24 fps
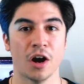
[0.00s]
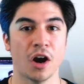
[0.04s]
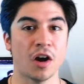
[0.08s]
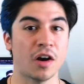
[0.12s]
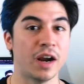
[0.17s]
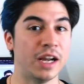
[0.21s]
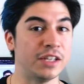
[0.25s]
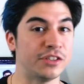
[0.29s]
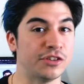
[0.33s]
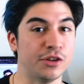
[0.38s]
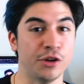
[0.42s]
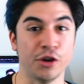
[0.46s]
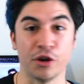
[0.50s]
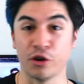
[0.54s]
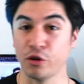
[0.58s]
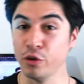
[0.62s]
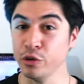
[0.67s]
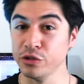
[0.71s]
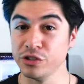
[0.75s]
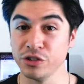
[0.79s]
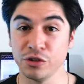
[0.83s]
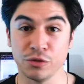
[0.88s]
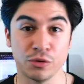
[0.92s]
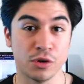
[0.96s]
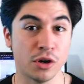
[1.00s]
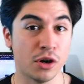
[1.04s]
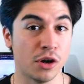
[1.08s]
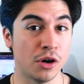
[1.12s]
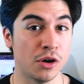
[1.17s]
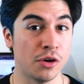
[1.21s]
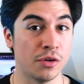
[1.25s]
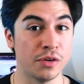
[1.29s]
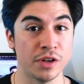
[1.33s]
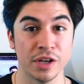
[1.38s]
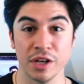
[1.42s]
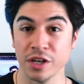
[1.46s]
All right, so you're cruising the
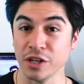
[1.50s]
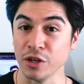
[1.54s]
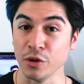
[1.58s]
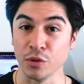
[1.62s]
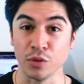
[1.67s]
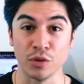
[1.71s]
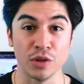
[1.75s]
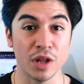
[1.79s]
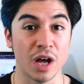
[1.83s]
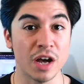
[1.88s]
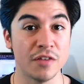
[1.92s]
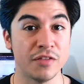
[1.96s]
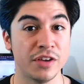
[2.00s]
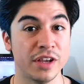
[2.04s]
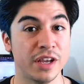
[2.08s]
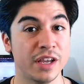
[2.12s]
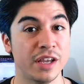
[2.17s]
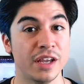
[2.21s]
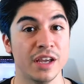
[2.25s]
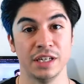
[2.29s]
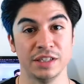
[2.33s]
road, you love it.